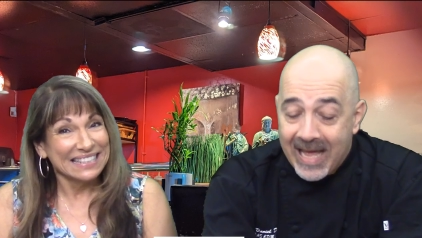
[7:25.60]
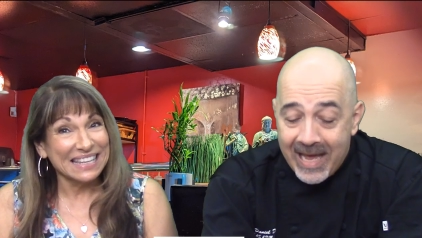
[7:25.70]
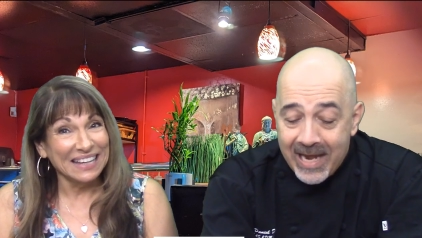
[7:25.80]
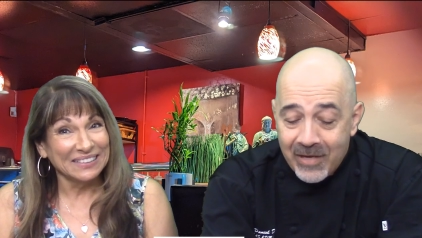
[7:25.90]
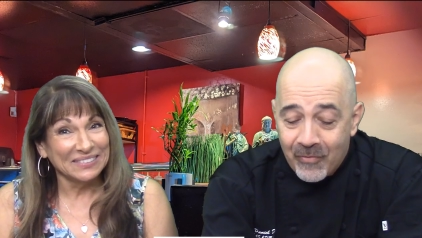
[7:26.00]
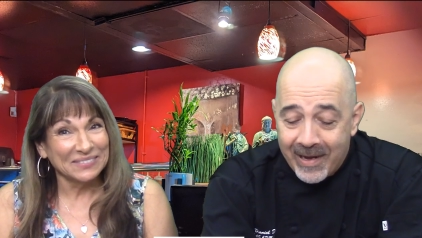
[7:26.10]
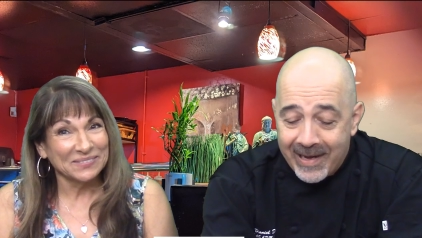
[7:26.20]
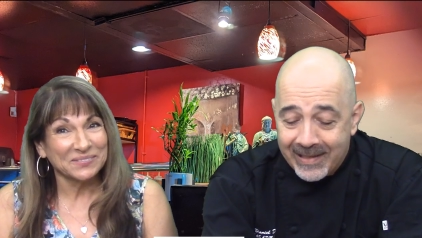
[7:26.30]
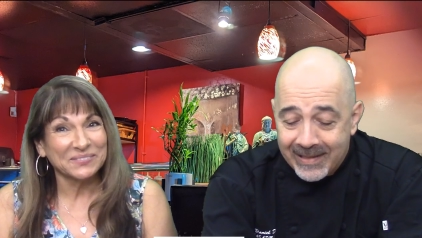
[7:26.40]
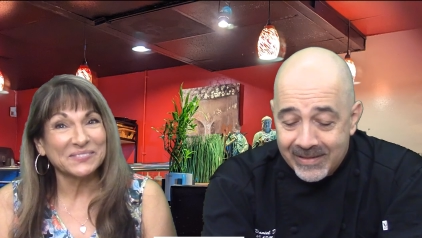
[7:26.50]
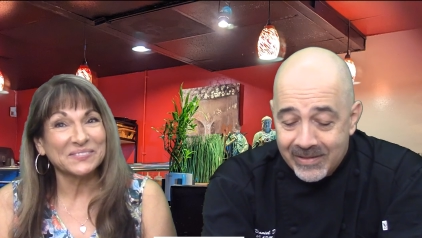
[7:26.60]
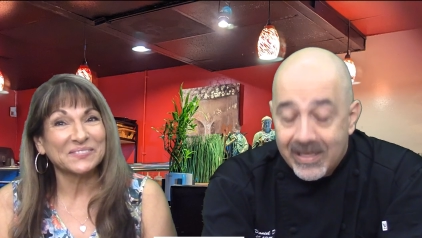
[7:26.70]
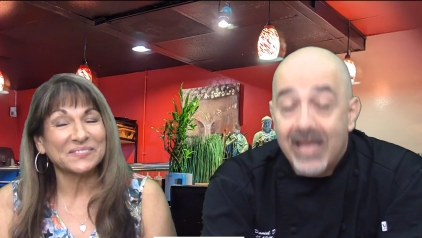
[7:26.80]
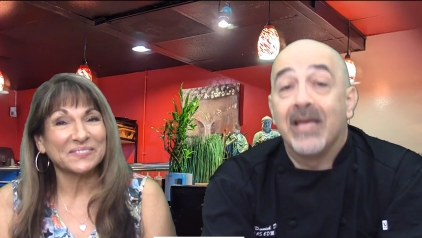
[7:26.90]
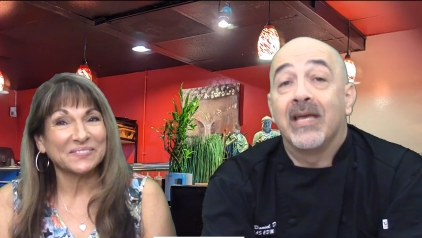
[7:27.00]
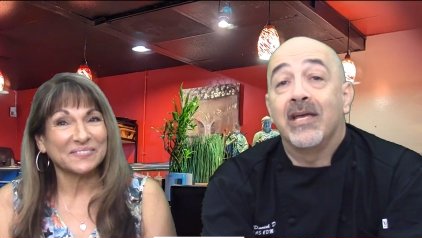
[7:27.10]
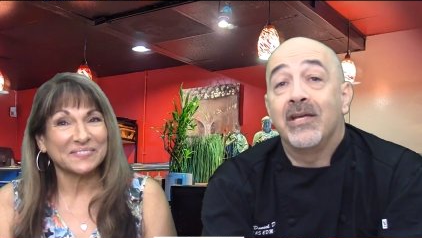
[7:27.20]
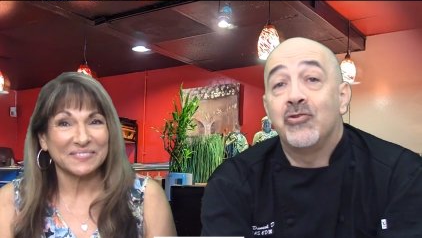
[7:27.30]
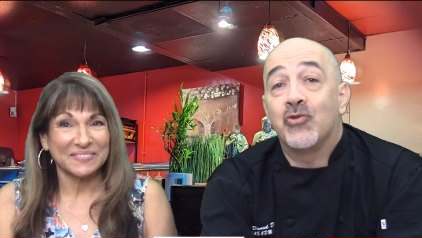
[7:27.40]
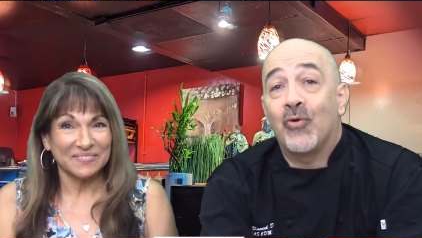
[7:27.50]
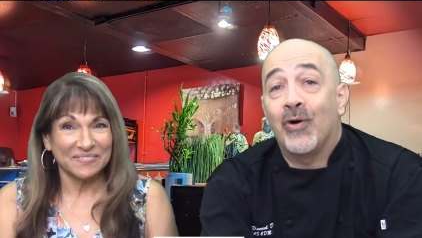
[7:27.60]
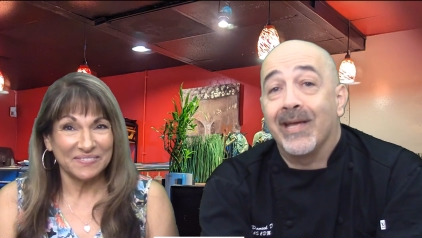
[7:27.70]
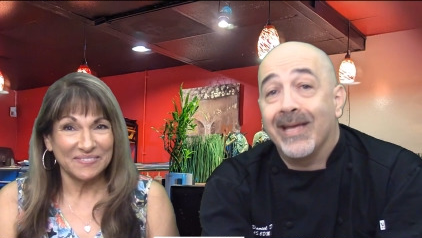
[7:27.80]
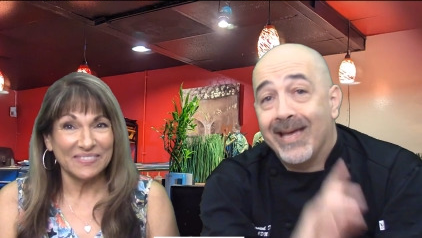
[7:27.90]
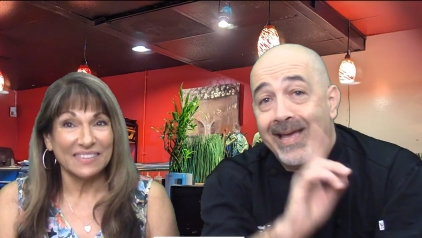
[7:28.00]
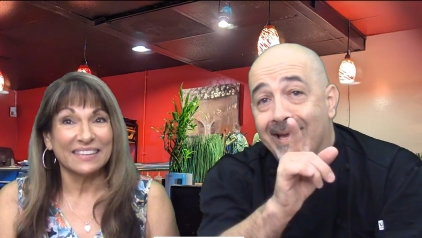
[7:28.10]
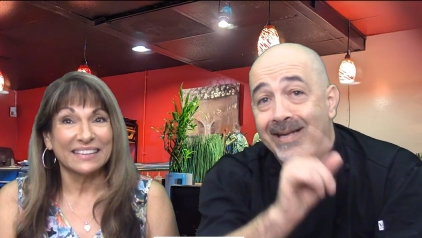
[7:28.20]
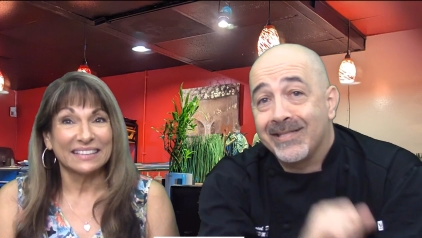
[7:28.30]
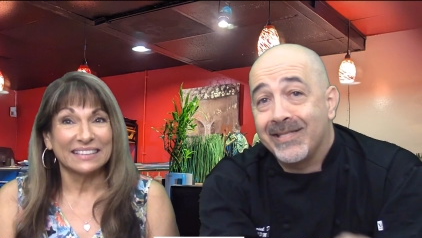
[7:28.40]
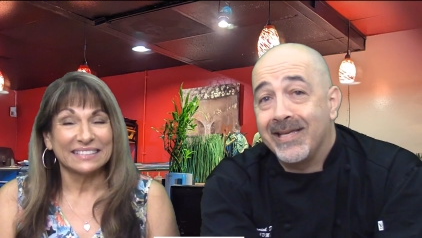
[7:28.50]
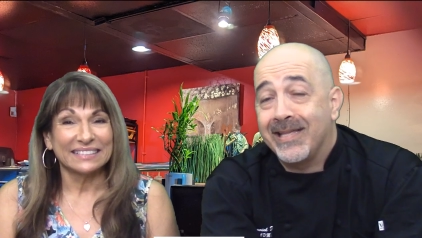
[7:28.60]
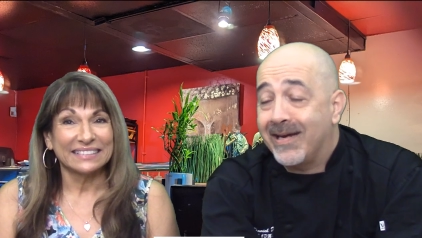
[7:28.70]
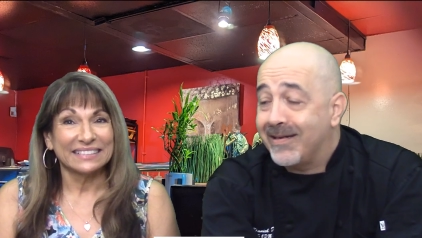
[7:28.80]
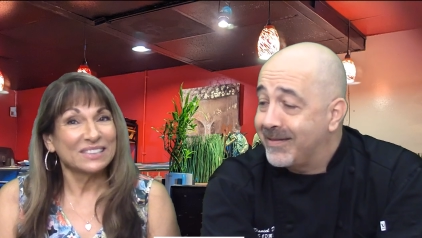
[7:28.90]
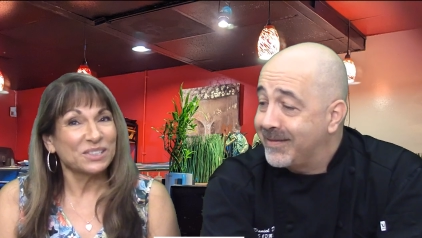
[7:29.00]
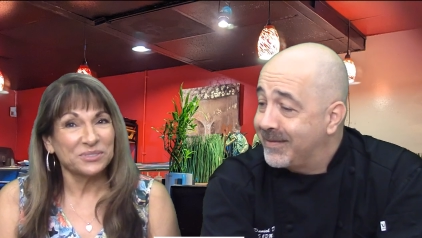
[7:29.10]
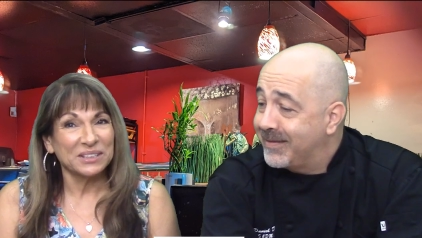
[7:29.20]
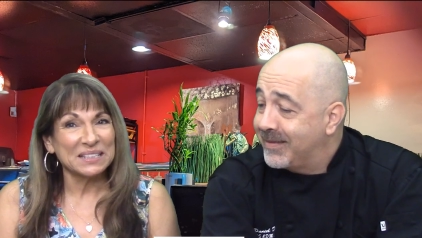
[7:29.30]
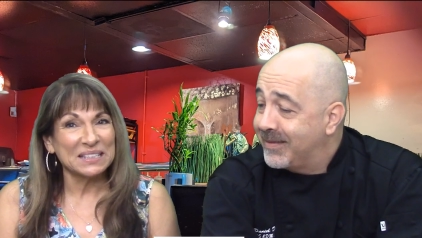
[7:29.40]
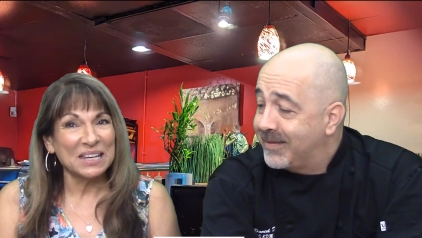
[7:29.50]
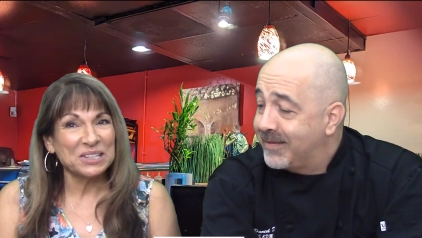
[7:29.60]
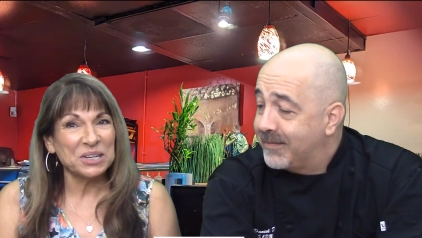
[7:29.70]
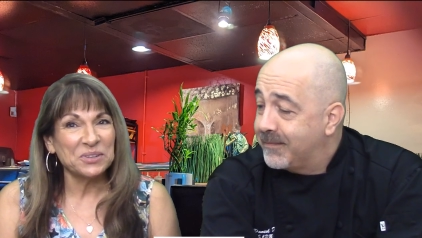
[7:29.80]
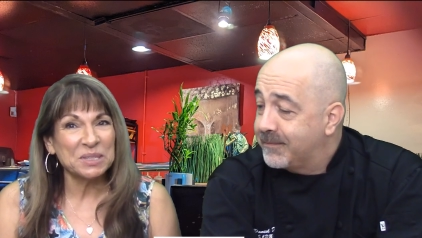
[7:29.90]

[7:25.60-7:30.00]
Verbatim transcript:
Speaker 1: so
Speaker 2: anyway enjoy and I'll see you there.
Speaker 1: Don't forget to like, share, and